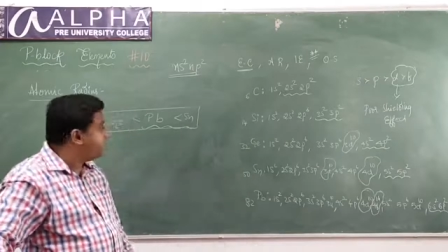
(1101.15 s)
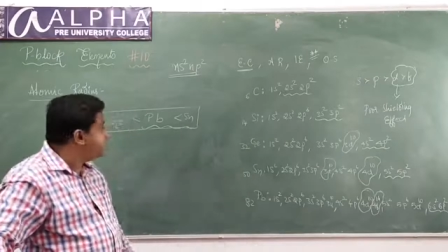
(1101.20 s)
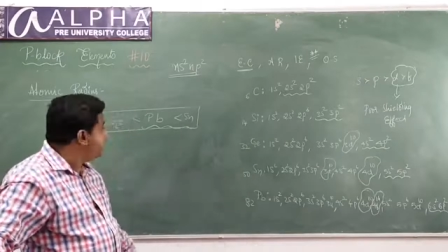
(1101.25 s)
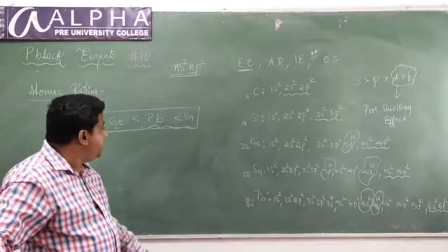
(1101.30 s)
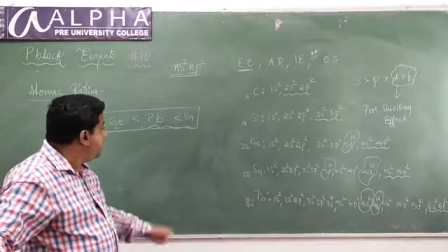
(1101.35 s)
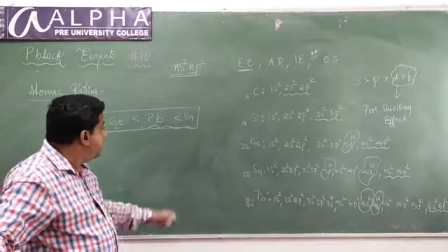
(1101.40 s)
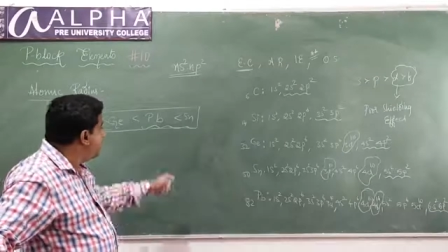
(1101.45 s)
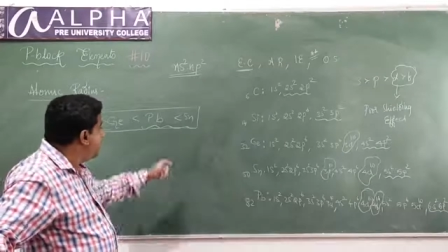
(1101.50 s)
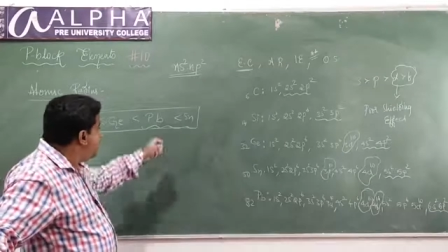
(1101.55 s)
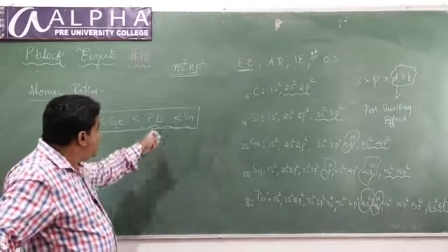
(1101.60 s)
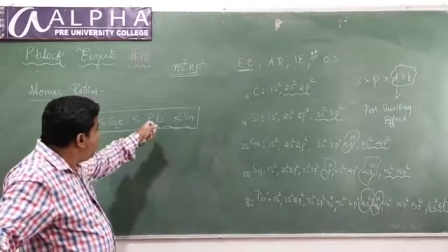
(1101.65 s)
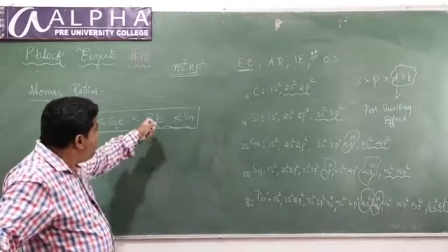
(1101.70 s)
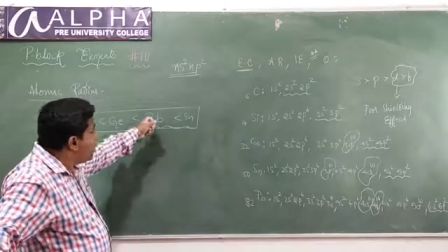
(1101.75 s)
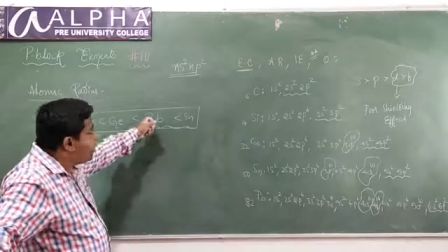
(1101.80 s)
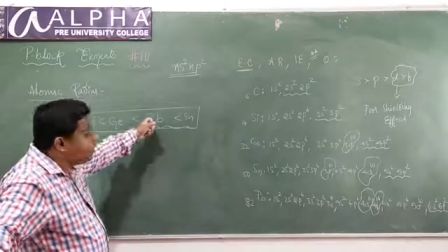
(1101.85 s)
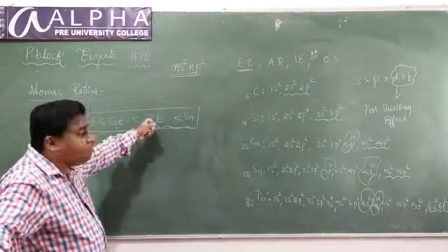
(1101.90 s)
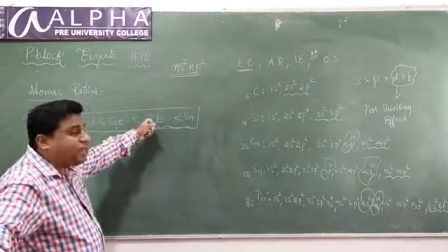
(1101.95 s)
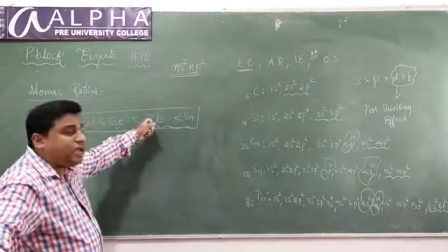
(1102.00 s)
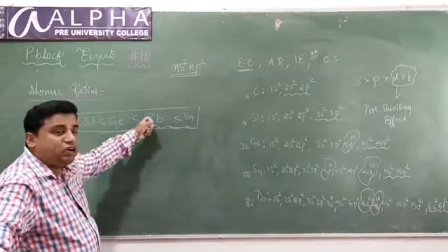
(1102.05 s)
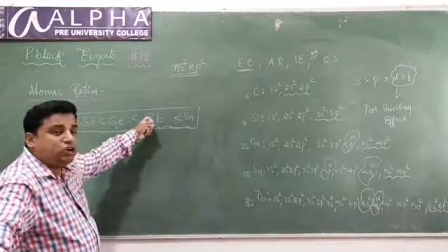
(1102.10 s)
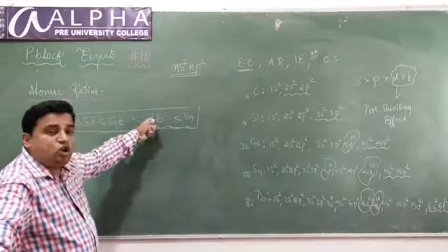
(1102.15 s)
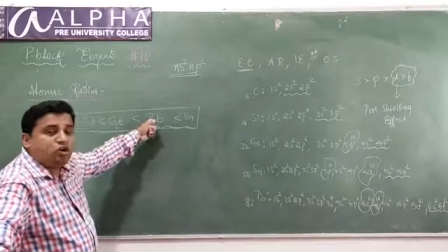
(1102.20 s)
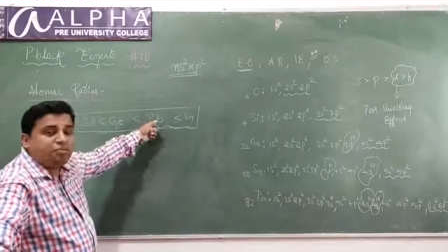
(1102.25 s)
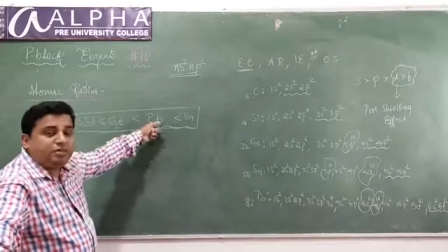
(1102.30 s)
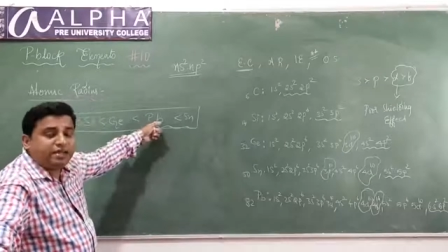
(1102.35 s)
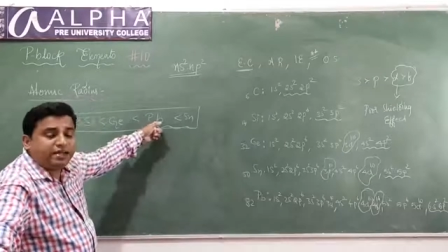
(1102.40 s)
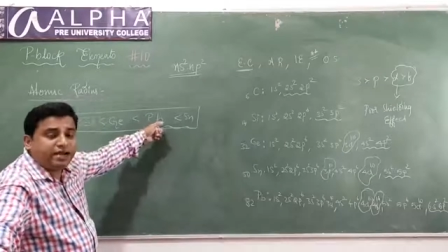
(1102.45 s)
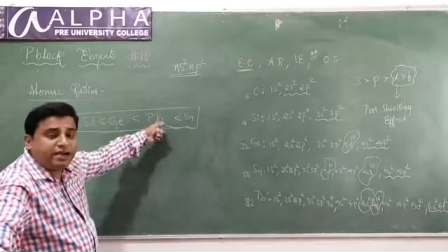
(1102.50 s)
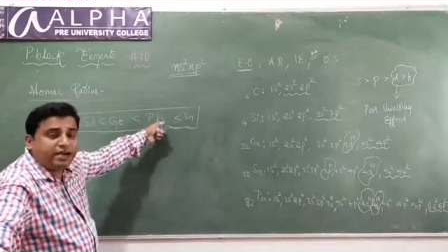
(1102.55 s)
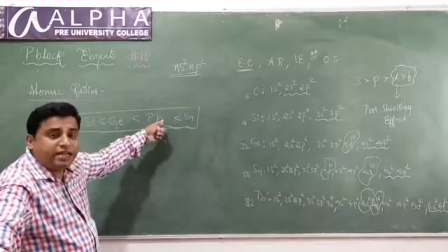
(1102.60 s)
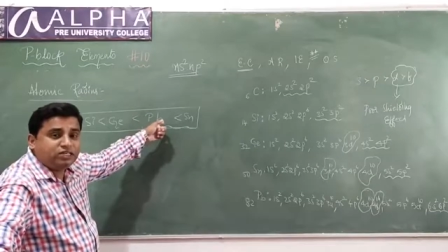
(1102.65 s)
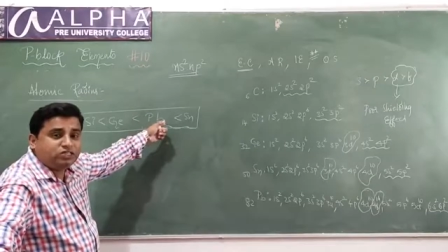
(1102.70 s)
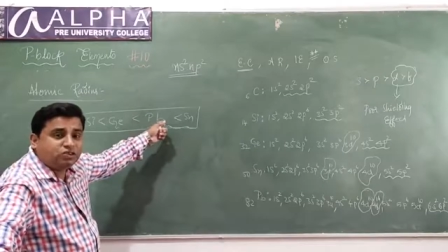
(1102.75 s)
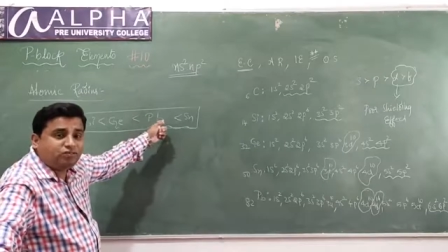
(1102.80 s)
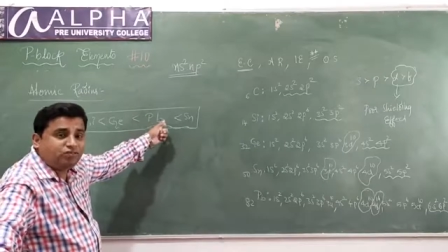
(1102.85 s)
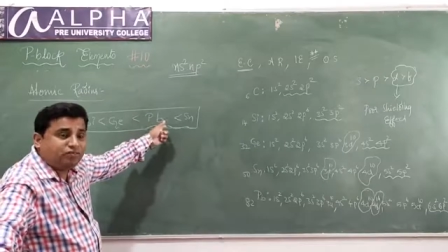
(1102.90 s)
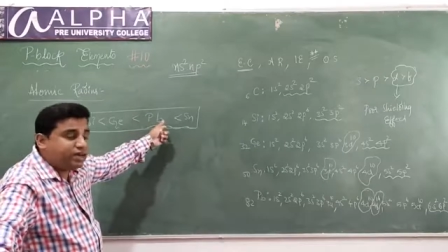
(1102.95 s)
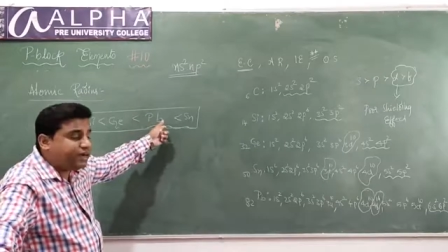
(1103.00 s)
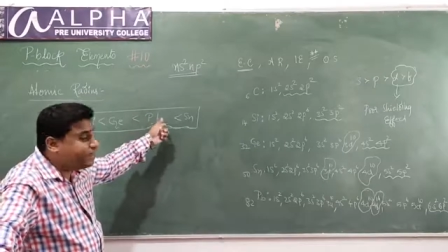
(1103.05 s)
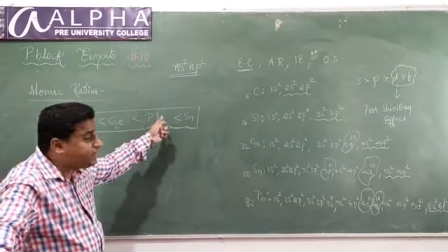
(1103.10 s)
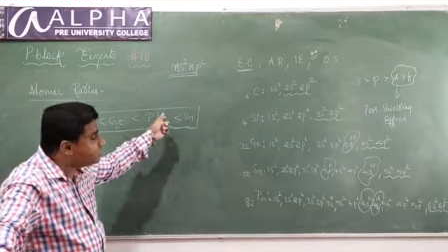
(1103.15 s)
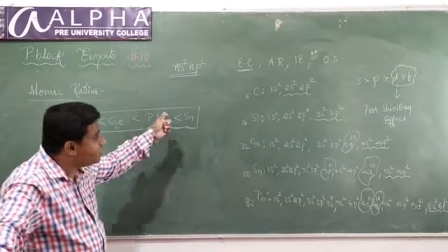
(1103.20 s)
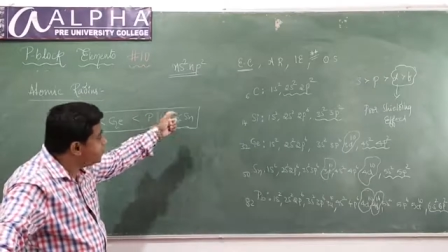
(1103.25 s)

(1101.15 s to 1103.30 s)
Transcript: Tin. Why the atomic radius of lead is